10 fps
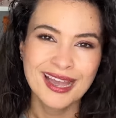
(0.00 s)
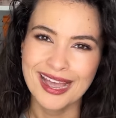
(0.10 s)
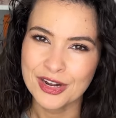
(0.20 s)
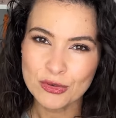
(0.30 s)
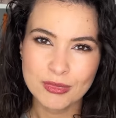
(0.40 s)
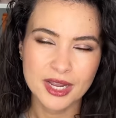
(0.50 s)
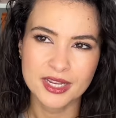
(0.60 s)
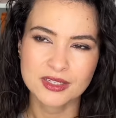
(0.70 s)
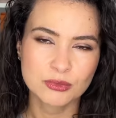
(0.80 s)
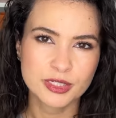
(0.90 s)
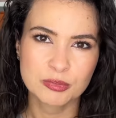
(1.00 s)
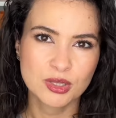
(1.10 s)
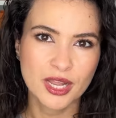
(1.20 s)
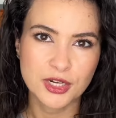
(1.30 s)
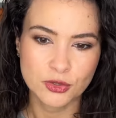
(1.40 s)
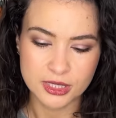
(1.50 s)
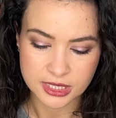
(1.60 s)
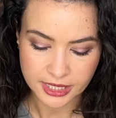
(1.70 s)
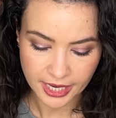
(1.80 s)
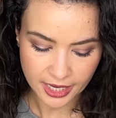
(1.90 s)
I don't mind reapplying during the
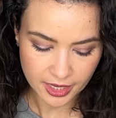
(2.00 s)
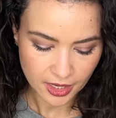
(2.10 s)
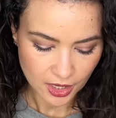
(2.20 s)
day.